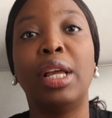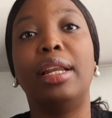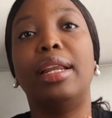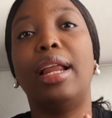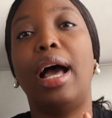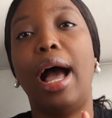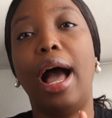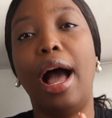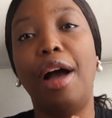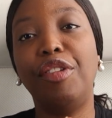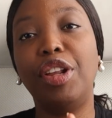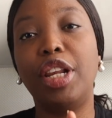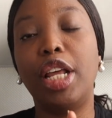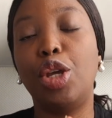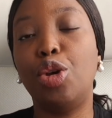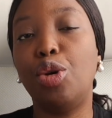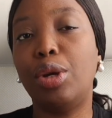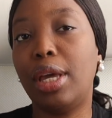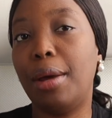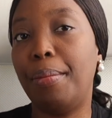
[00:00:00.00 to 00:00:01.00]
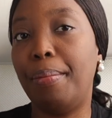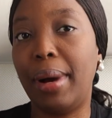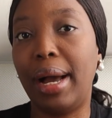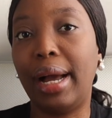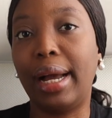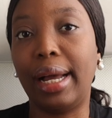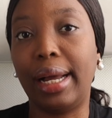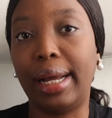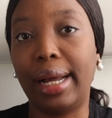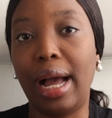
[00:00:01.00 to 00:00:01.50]
Now, having a UK
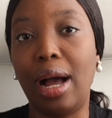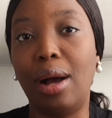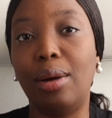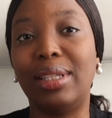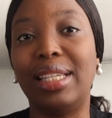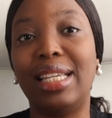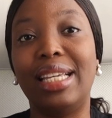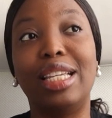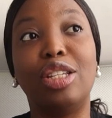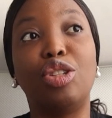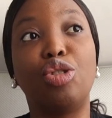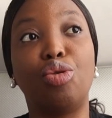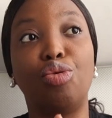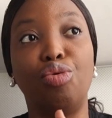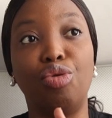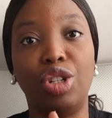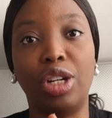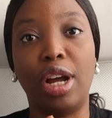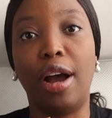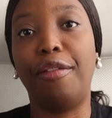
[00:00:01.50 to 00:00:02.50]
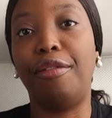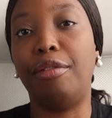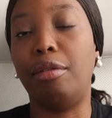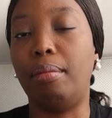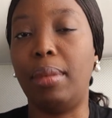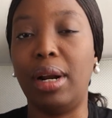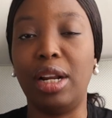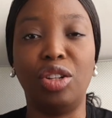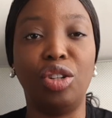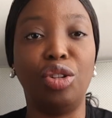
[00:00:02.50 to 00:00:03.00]
bank account is crucial
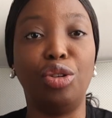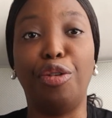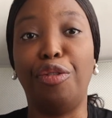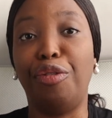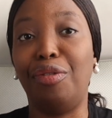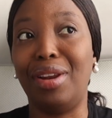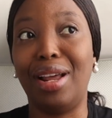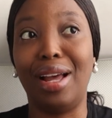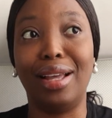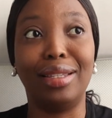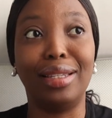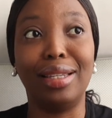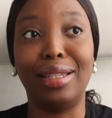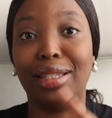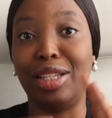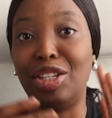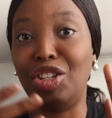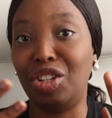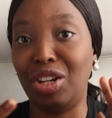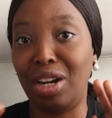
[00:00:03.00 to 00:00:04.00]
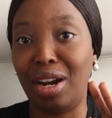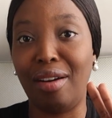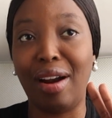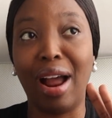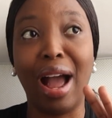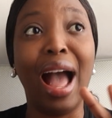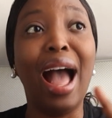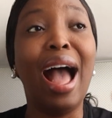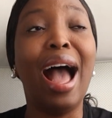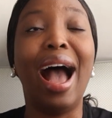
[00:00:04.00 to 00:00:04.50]
for managing your finances in
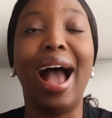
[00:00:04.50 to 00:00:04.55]
general